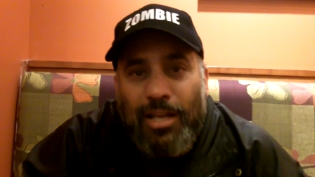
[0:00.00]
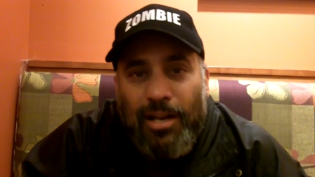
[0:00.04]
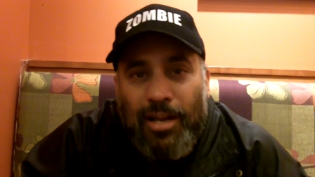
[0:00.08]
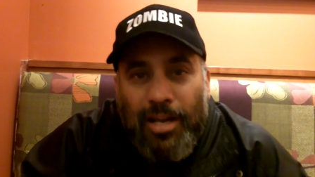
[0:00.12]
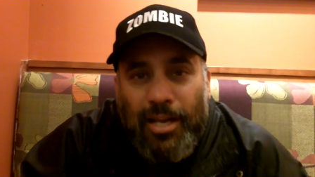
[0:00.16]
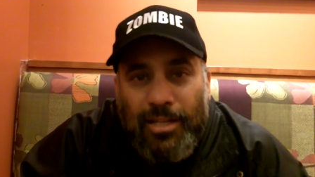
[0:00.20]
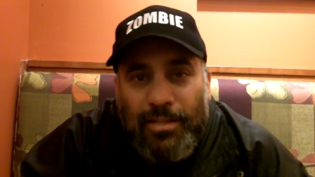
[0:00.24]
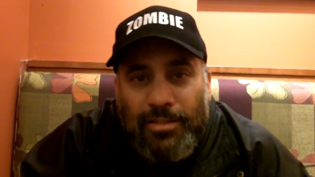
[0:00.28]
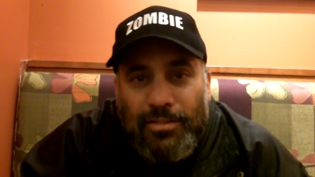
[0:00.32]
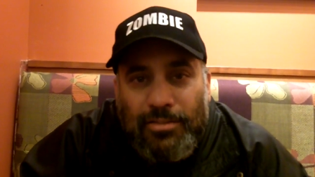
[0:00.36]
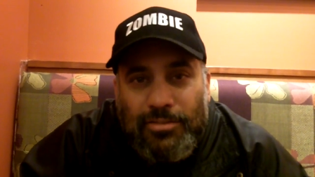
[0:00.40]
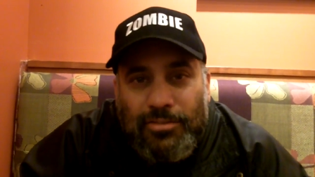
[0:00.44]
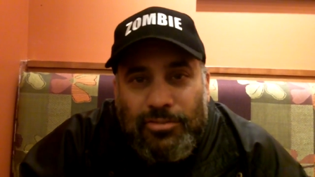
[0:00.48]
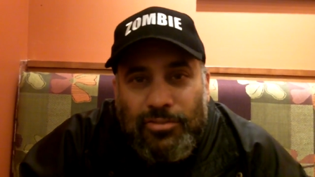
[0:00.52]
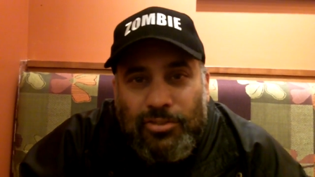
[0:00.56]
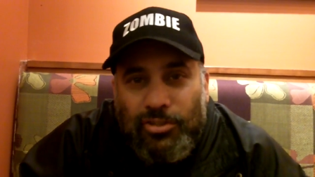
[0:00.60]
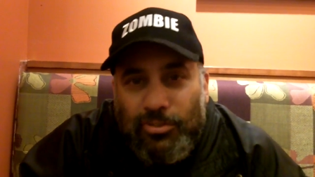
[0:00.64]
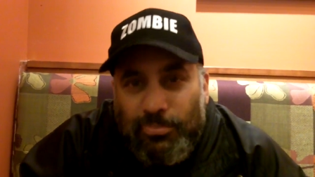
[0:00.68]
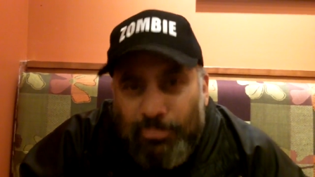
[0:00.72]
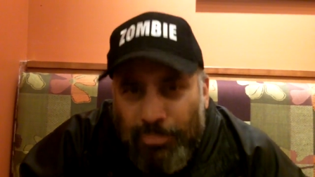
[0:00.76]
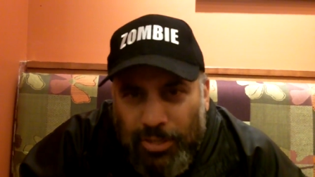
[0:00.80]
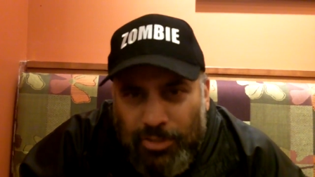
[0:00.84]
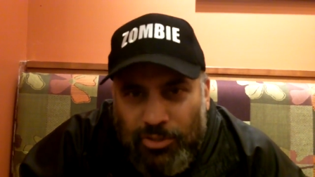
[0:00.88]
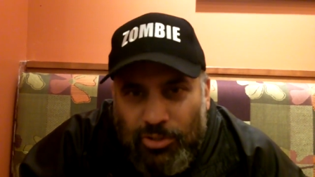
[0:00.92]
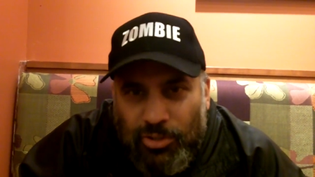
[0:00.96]
All right, so
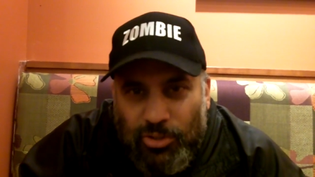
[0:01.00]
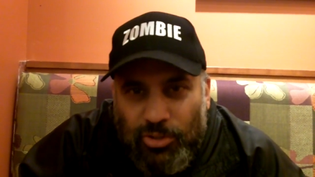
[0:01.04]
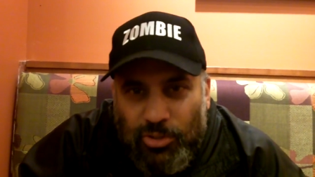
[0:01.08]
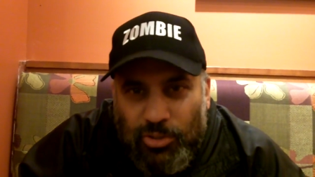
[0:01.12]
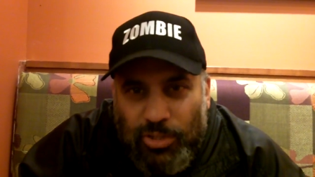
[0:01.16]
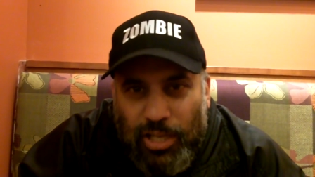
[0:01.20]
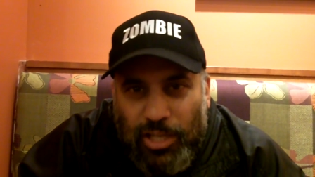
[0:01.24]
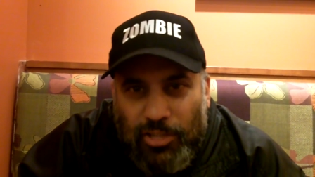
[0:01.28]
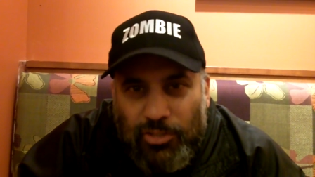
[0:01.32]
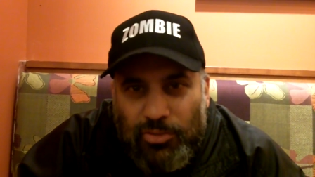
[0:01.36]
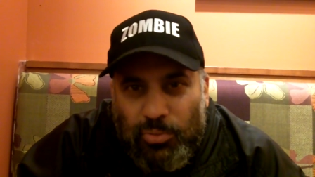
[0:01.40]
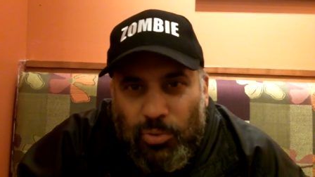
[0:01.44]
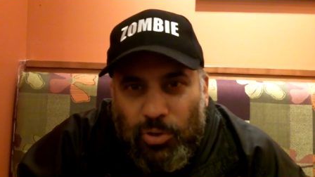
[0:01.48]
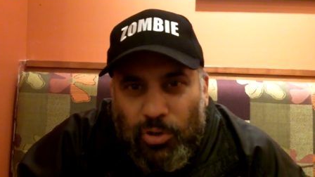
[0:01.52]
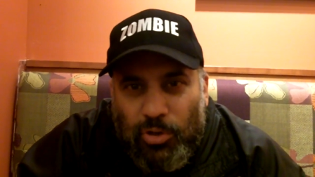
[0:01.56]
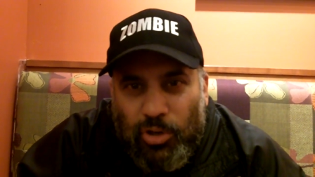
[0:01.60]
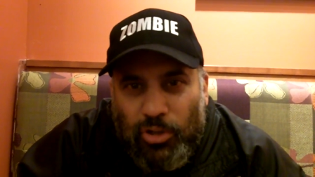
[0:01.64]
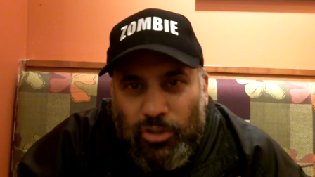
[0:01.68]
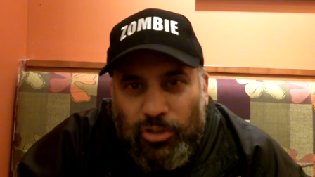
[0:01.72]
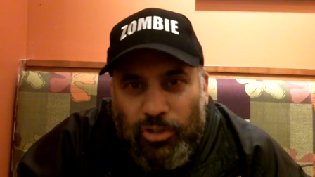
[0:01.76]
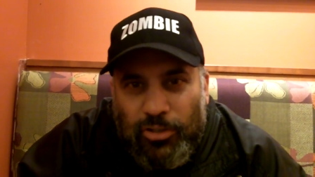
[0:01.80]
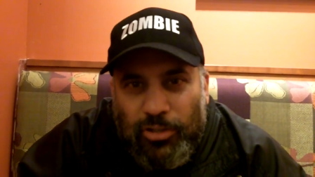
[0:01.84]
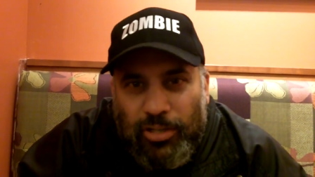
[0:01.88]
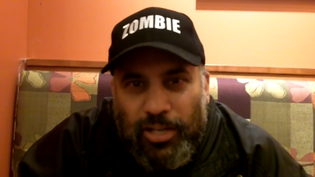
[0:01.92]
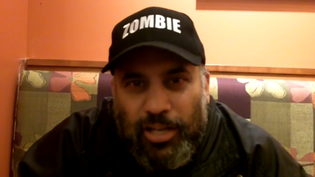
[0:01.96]
make sure you guys work
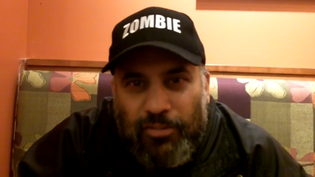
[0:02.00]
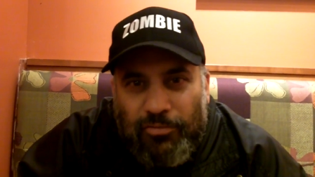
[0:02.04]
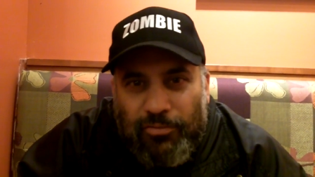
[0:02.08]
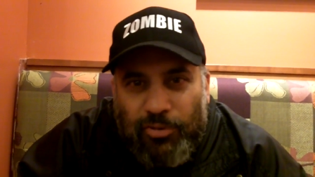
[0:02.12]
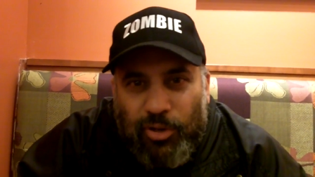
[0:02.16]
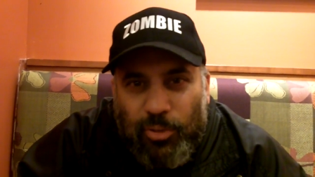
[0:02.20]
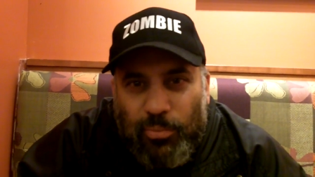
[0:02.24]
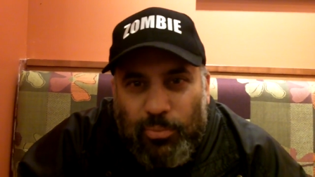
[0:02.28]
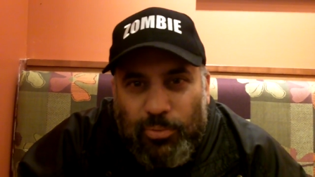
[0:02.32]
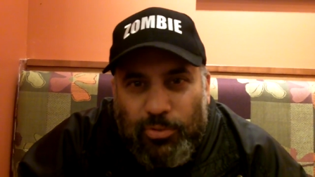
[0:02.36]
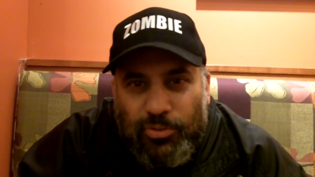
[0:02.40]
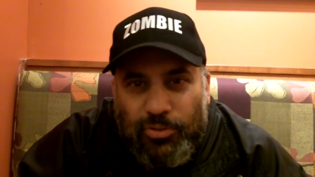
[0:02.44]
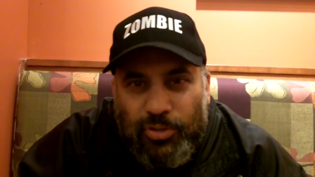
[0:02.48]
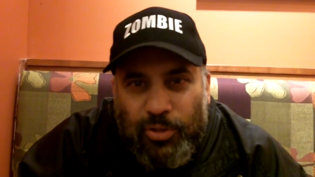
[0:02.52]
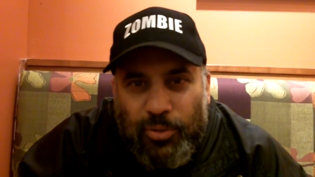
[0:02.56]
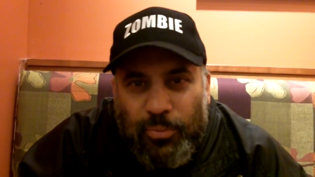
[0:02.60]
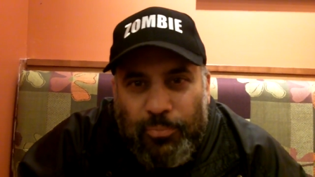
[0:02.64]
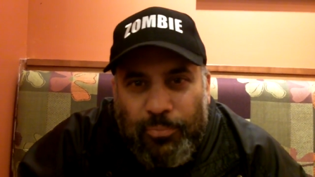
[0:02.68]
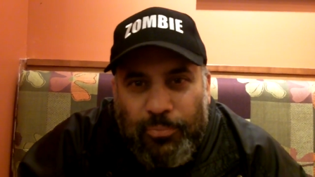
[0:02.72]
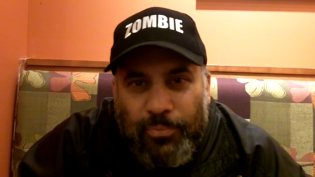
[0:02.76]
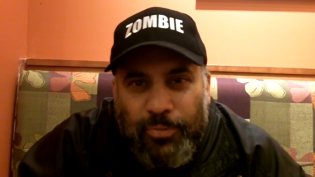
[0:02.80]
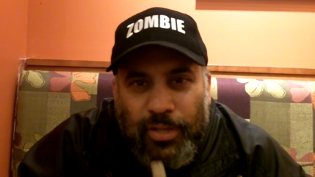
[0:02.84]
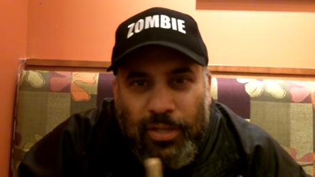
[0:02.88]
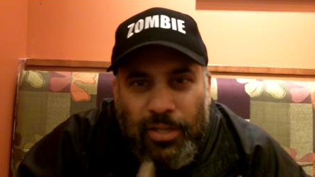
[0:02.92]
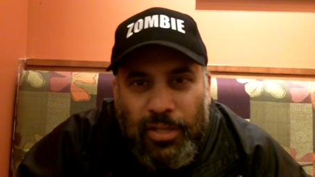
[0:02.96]
on your nonverbals too.
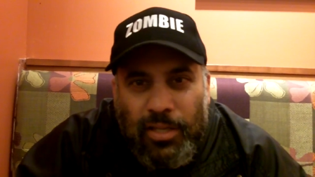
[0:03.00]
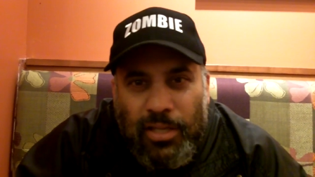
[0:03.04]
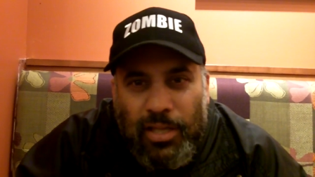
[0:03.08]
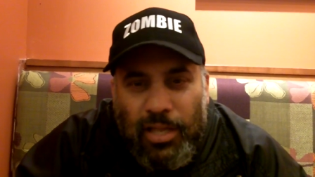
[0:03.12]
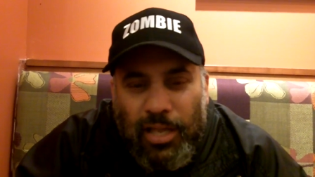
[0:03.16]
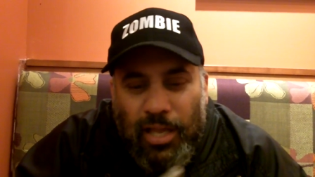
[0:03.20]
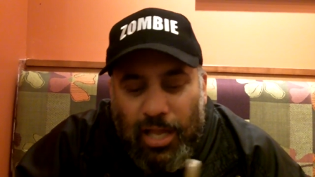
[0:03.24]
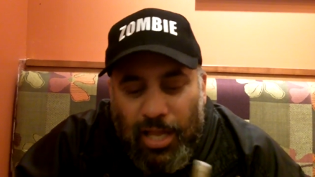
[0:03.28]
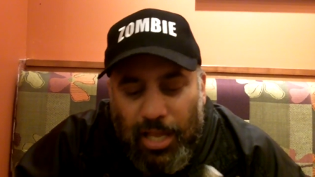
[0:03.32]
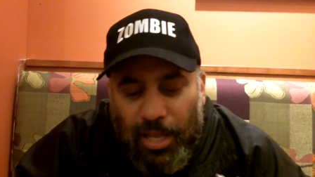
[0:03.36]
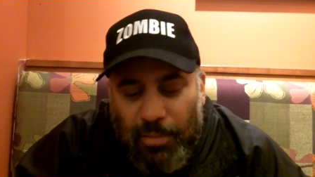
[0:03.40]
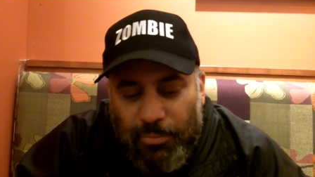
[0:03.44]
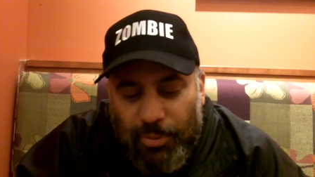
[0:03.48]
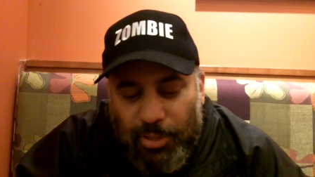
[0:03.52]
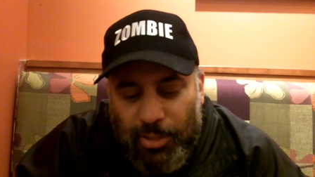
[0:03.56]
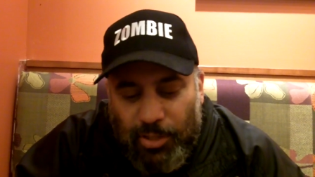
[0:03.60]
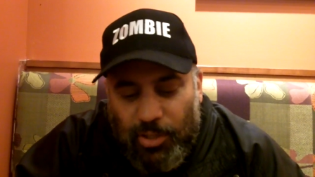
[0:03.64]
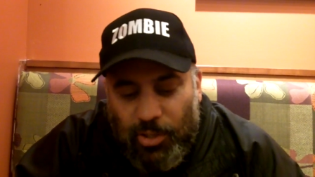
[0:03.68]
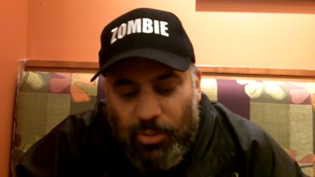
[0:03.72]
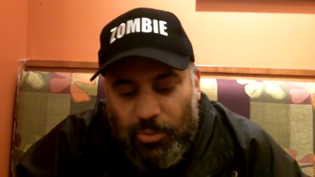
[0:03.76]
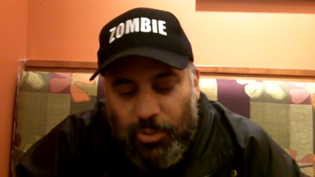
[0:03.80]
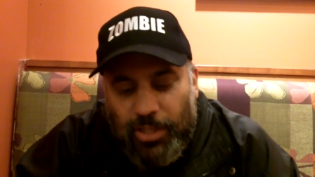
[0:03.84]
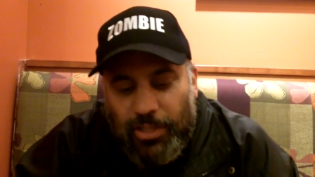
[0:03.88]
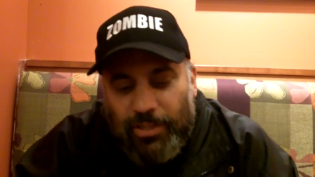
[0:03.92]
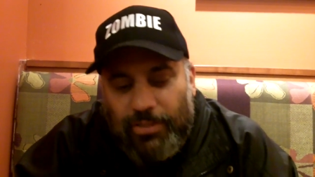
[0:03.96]
I'm gonna
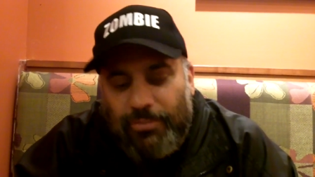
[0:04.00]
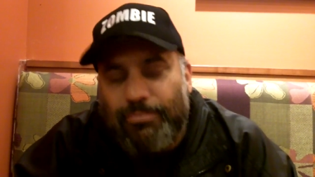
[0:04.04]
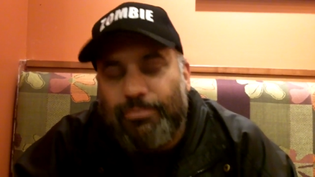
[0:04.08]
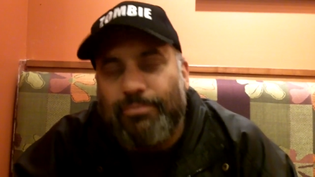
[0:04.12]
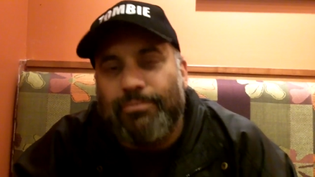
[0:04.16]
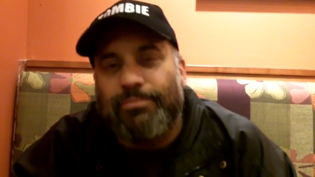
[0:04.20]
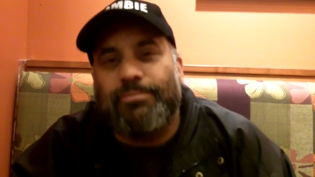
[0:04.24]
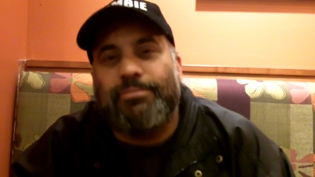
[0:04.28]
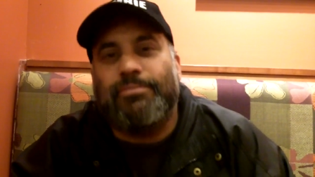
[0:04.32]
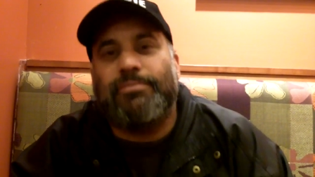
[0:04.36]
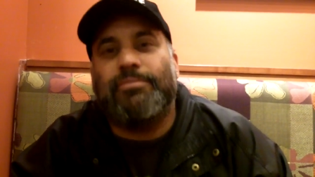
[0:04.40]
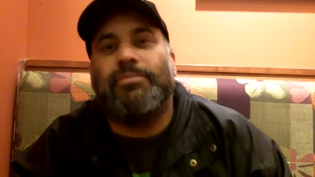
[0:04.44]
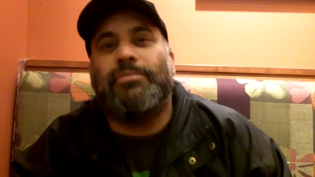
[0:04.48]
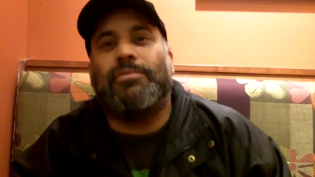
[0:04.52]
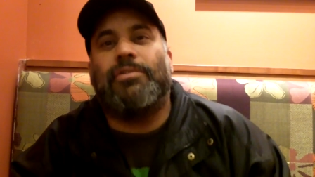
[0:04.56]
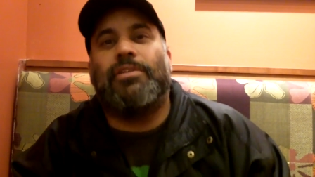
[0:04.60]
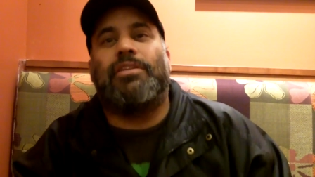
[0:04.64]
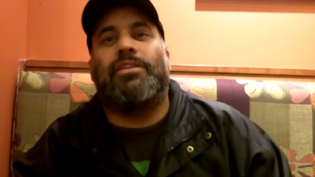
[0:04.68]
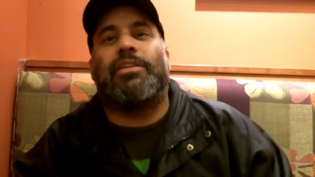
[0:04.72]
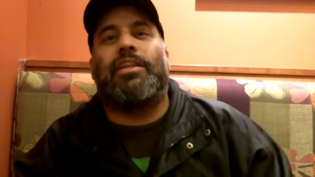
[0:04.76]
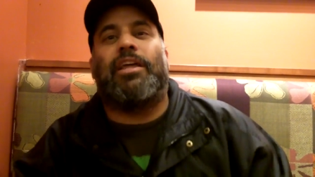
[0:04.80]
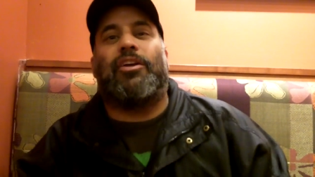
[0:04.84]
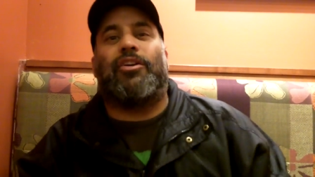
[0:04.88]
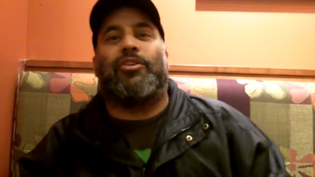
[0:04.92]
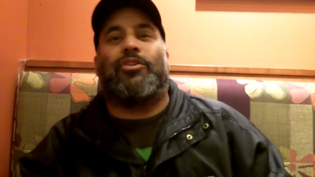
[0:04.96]
go eat.
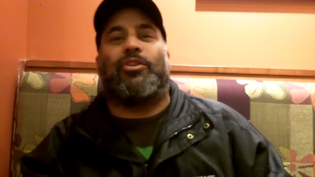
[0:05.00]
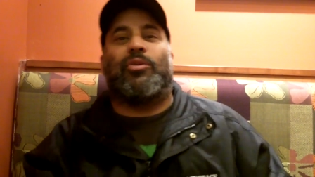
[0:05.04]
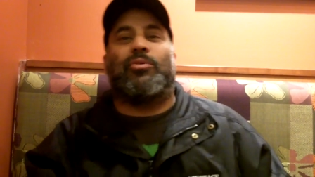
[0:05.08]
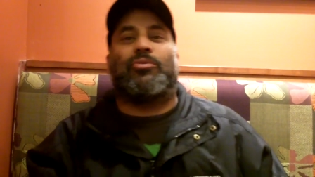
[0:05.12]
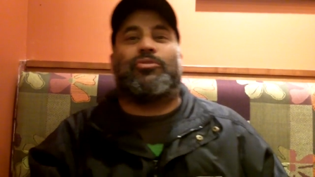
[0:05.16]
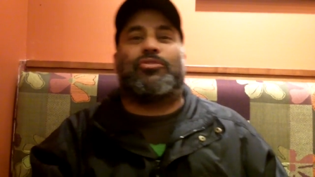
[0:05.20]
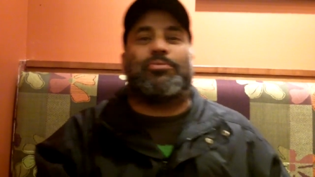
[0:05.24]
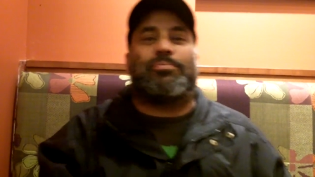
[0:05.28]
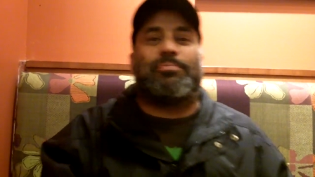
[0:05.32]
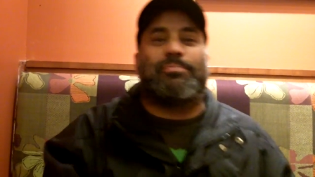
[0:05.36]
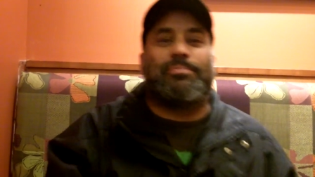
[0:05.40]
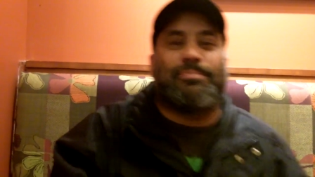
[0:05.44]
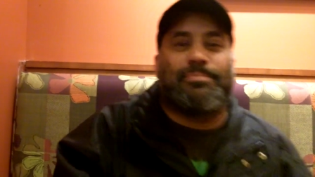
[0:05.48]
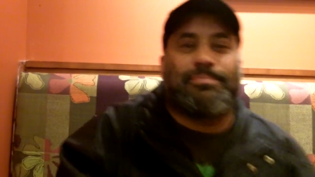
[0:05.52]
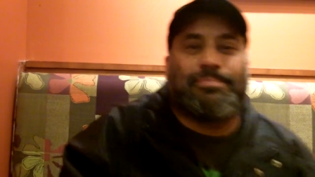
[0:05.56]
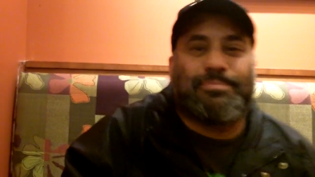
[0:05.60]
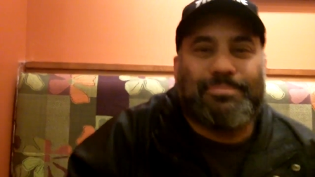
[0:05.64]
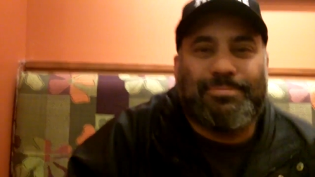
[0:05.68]
Later, dudes.